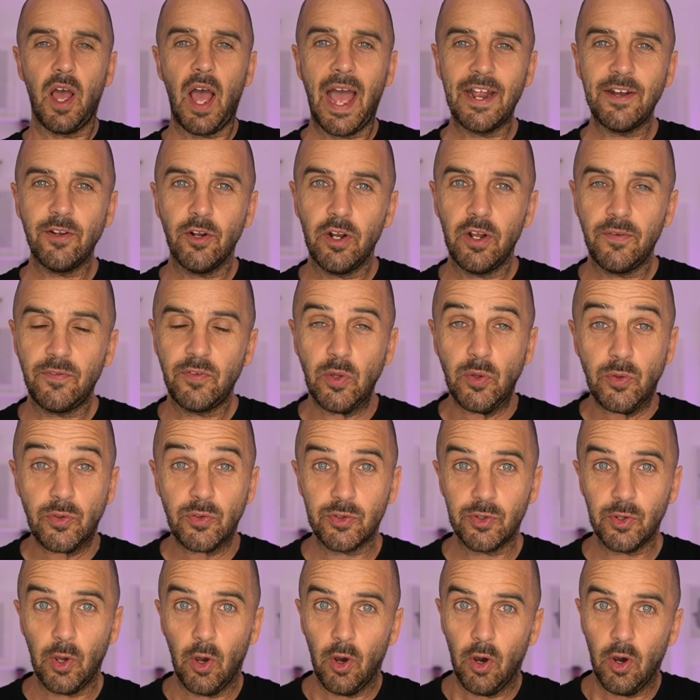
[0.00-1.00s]
I don't know if you
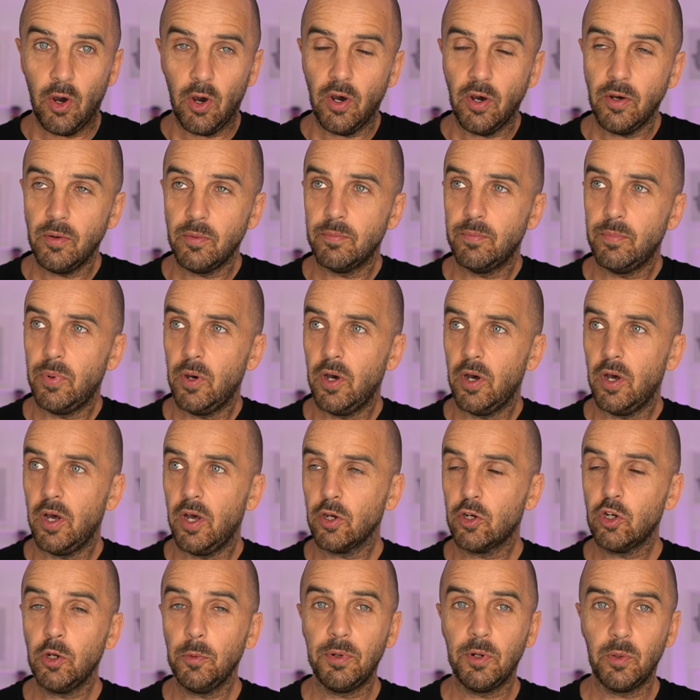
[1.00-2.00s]
saw, but
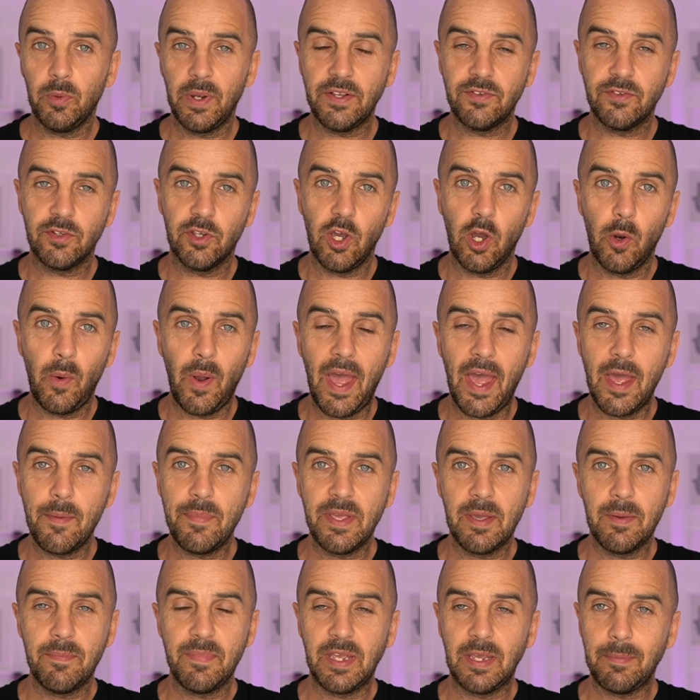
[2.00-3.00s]
a couple of weeks ago,
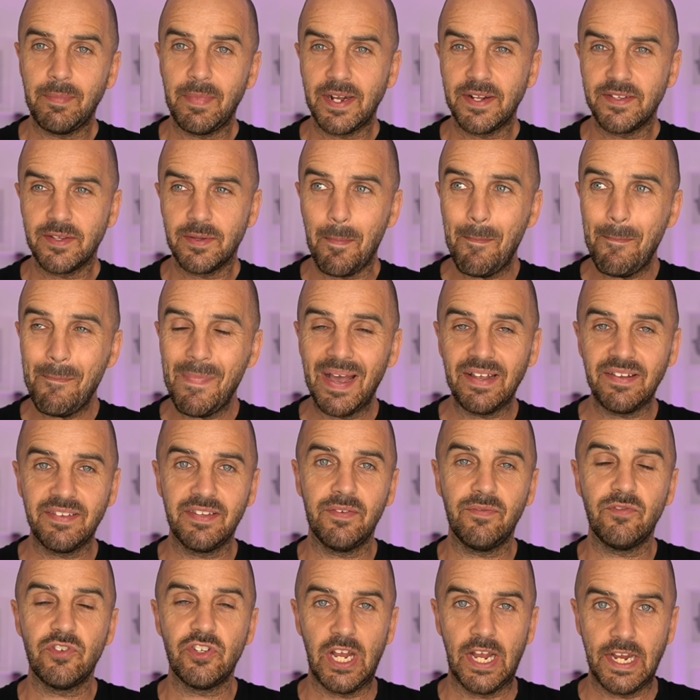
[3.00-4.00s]
Airbnb made some
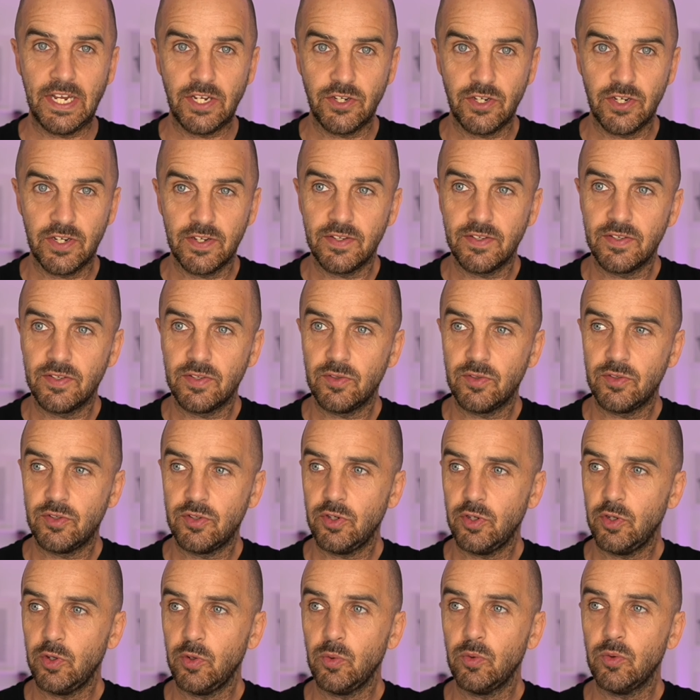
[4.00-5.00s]
massive changes
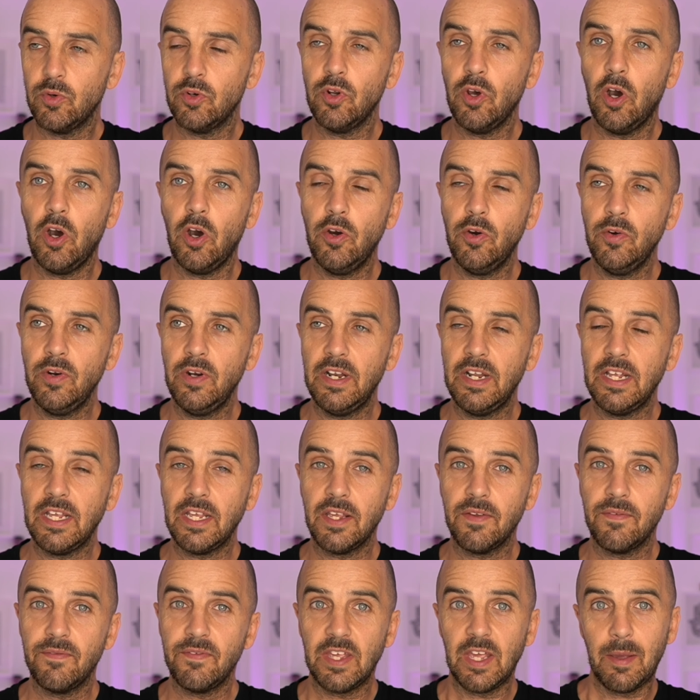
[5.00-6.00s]
to not
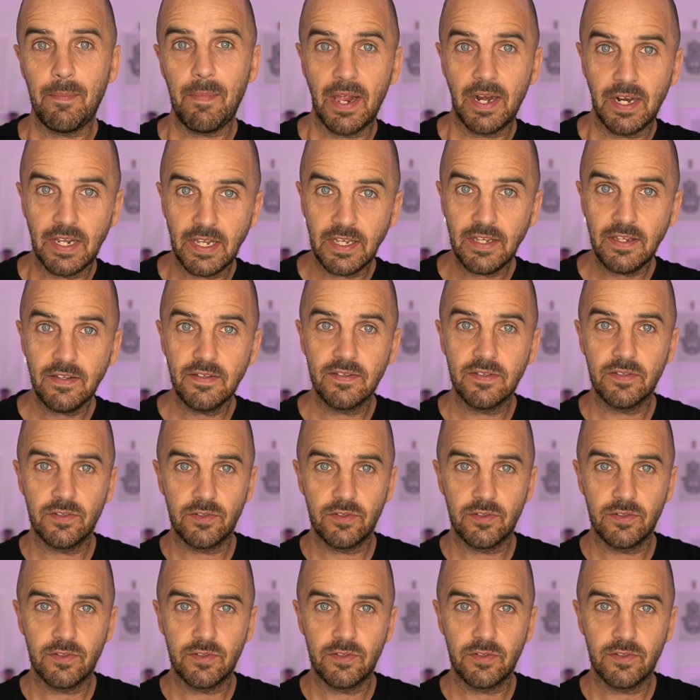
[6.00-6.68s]
only the amenities,